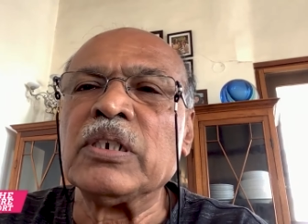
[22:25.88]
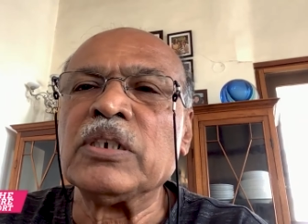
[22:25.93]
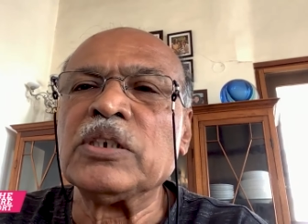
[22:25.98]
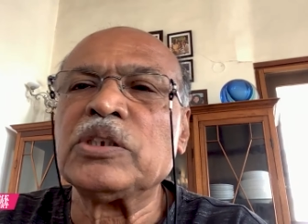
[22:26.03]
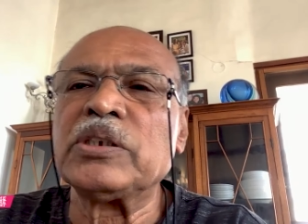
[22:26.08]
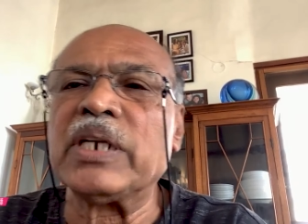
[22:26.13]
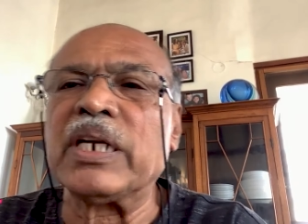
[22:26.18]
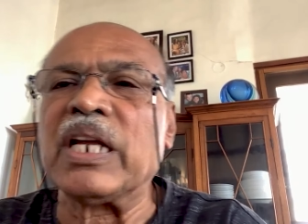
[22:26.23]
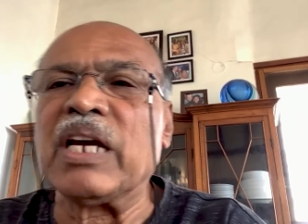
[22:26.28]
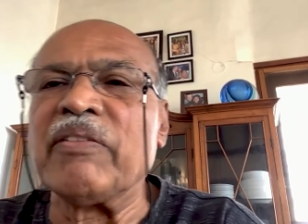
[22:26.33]

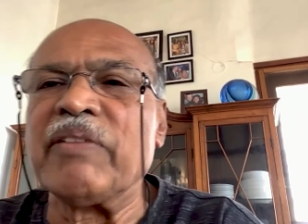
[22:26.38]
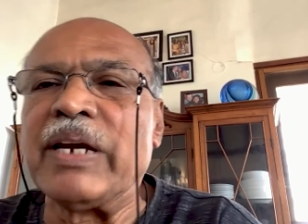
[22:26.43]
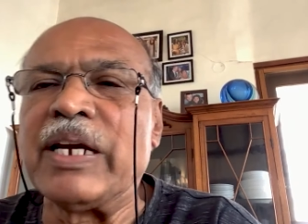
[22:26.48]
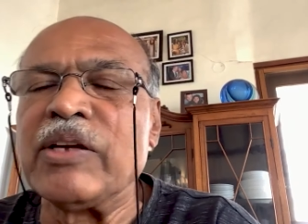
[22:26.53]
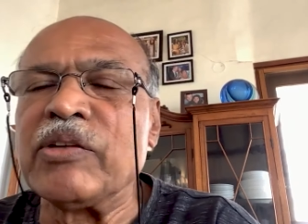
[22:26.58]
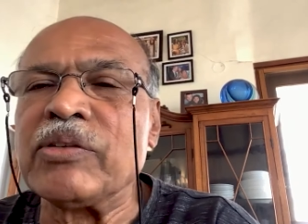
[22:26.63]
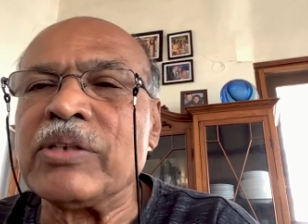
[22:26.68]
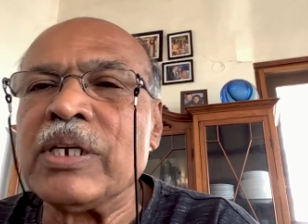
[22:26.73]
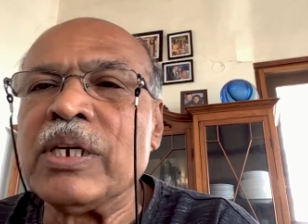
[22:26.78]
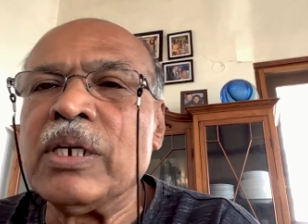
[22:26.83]
Jet
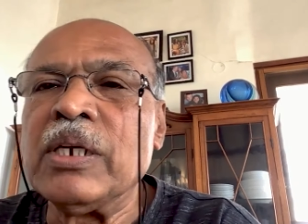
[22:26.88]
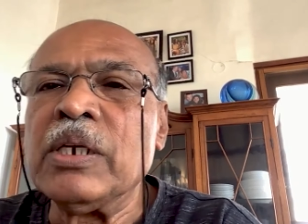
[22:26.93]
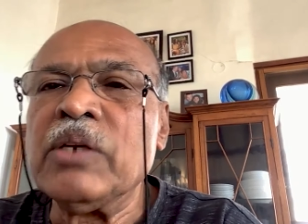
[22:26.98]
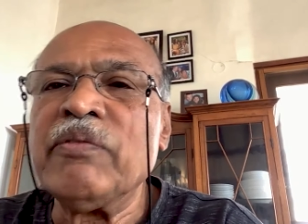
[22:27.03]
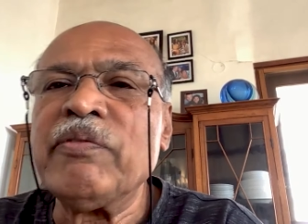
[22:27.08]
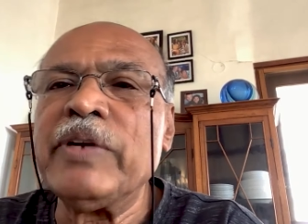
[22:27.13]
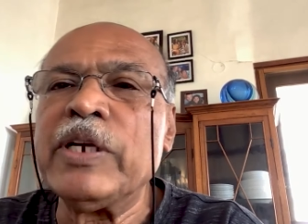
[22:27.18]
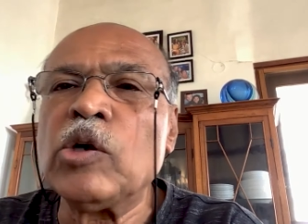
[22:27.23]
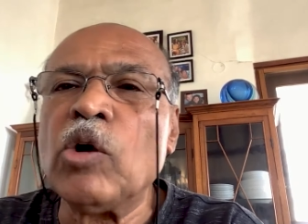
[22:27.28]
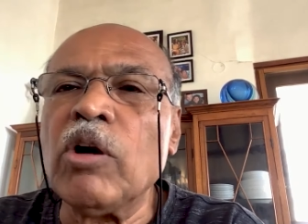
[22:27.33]
Airways.
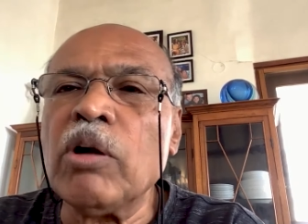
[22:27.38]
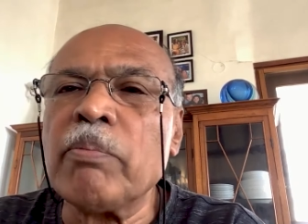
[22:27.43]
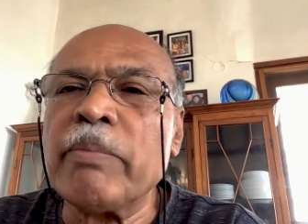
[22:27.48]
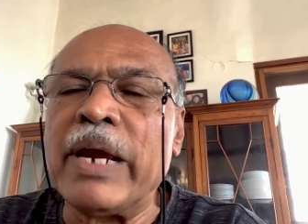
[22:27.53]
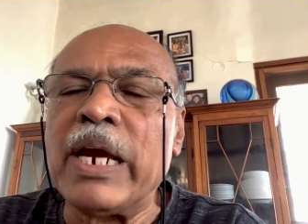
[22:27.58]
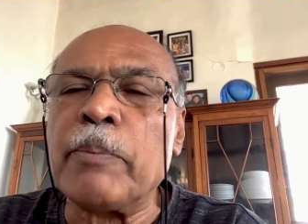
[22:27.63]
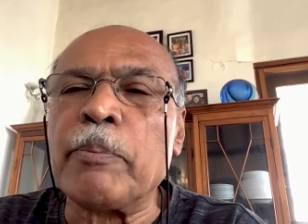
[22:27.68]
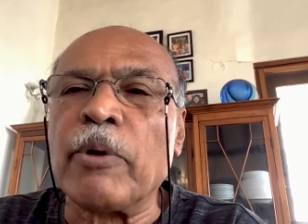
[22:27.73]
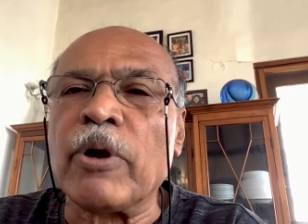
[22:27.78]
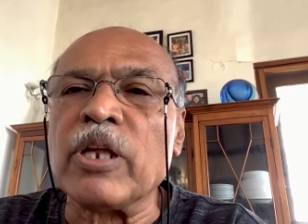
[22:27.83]
We don't
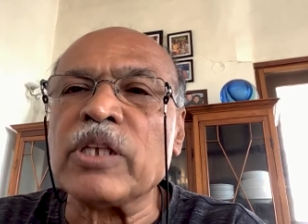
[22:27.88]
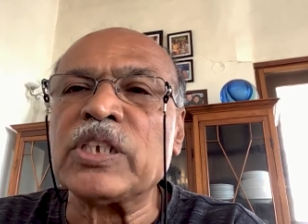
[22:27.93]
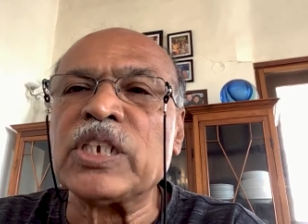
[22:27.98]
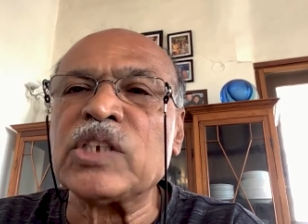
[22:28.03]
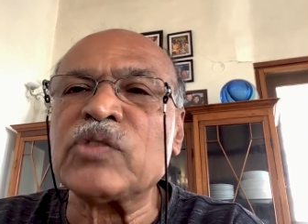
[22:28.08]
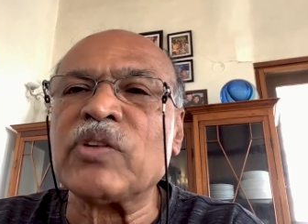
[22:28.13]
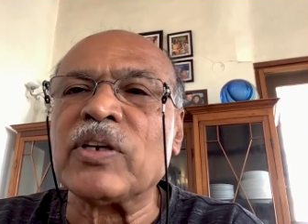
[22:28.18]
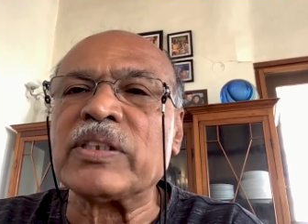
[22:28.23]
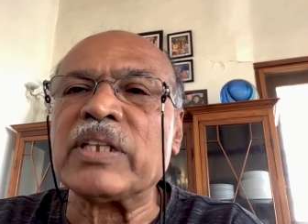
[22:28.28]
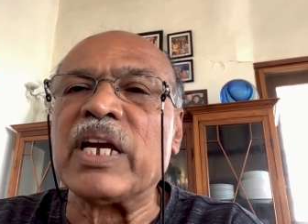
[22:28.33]
make policies
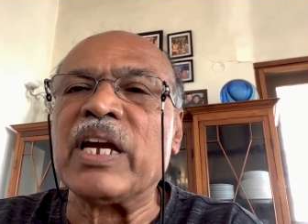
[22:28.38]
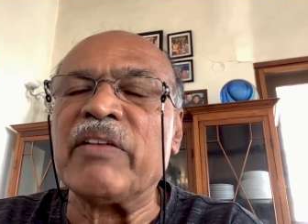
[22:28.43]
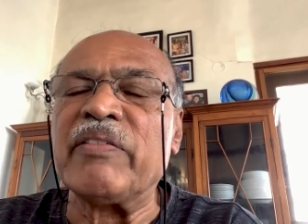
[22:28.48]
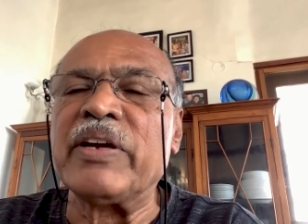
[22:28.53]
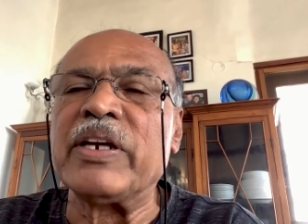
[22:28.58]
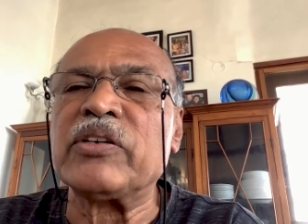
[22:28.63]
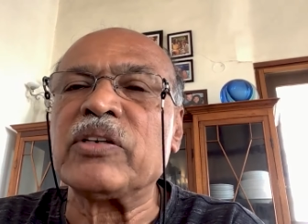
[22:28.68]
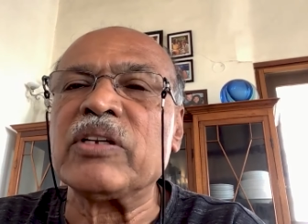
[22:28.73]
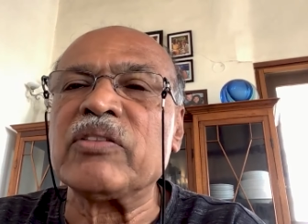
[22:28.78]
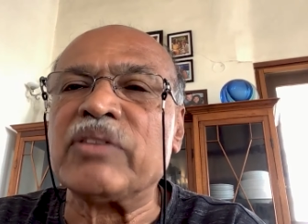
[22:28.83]
for the
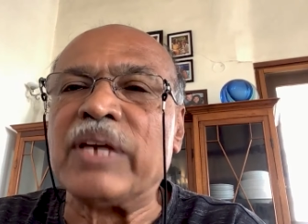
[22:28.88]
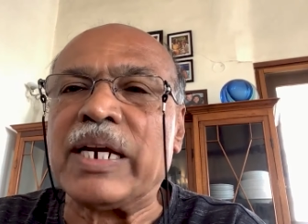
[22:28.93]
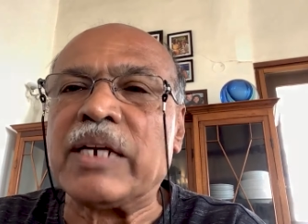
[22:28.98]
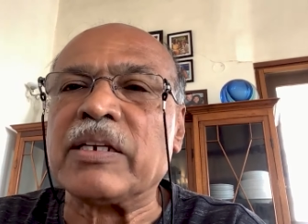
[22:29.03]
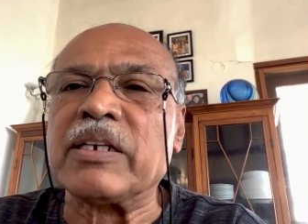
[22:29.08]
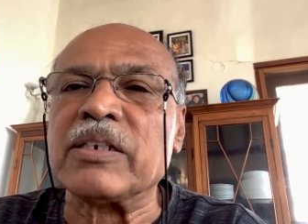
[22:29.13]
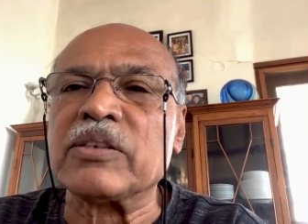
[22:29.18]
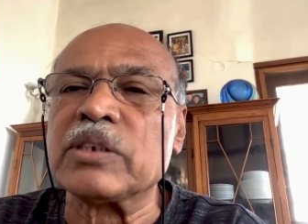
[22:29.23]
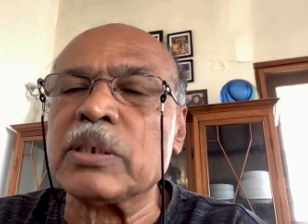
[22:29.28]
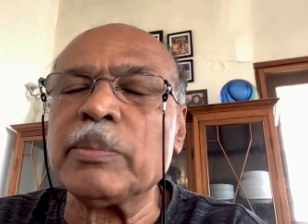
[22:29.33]
aviation
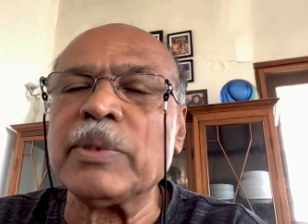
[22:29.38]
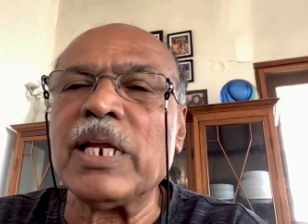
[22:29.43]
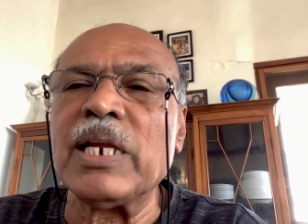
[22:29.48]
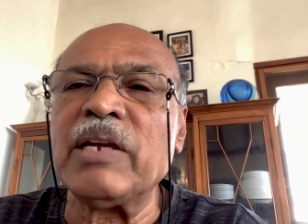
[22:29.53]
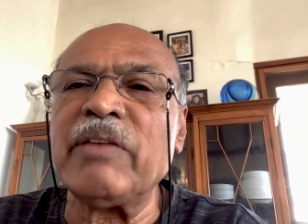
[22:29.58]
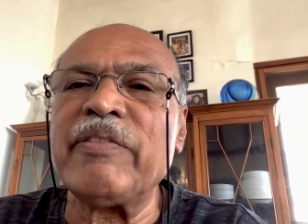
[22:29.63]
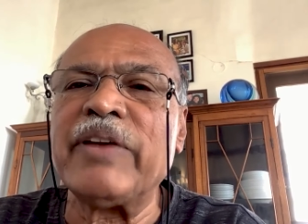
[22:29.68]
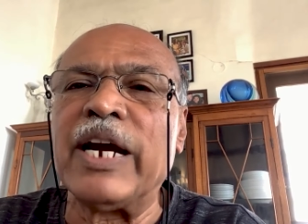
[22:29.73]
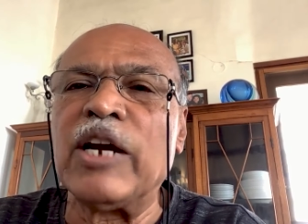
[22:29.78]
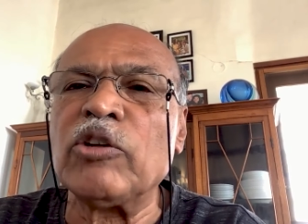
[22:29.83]
sector.
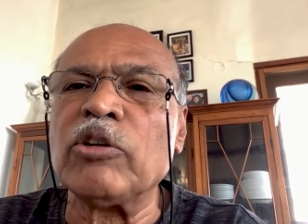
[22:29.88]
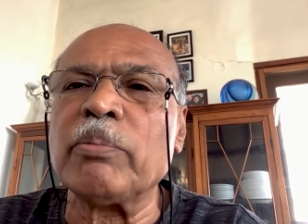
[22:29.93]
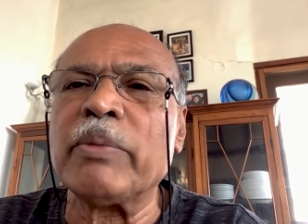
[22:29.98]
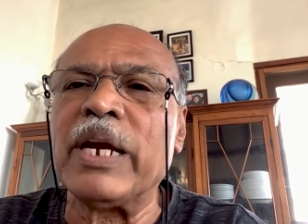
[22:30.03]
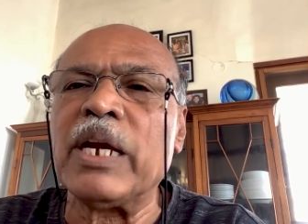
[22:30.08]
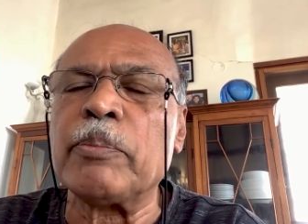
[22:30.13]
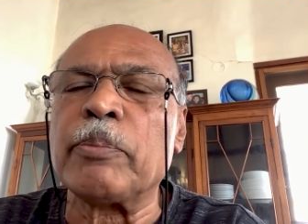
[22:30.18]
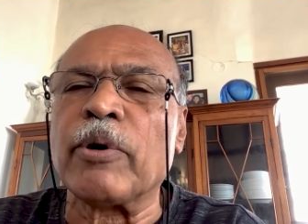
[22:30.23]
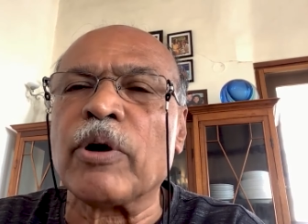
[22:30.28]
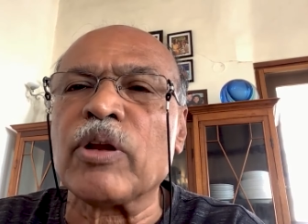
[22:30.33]
Similarly, we have to
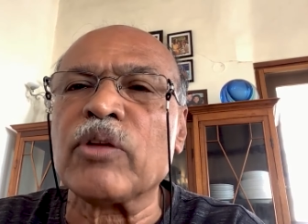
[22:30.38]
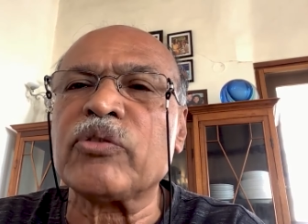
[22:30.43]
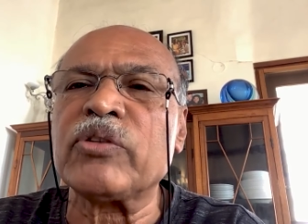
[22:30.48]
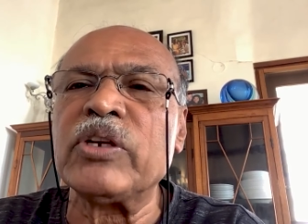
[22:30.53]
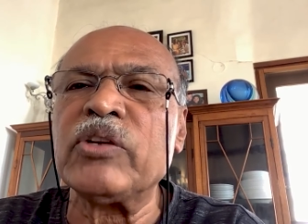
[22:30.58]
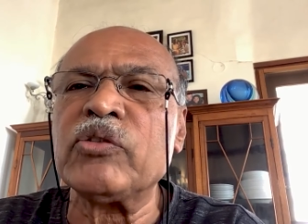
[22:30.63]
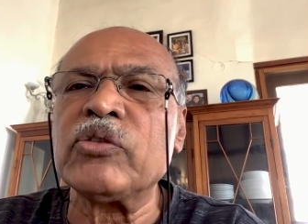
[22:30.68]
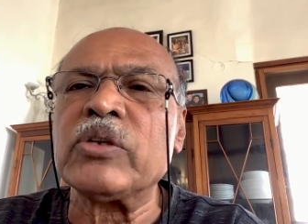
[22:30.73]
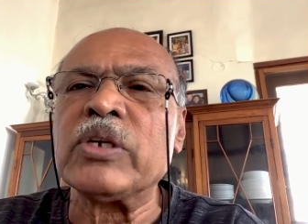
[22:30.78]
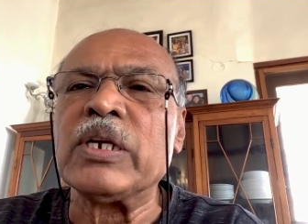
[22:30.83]
make
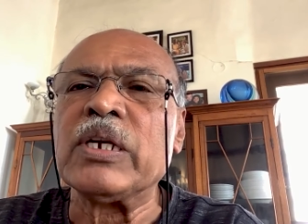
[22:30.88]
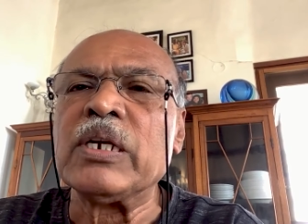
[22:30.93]
policies.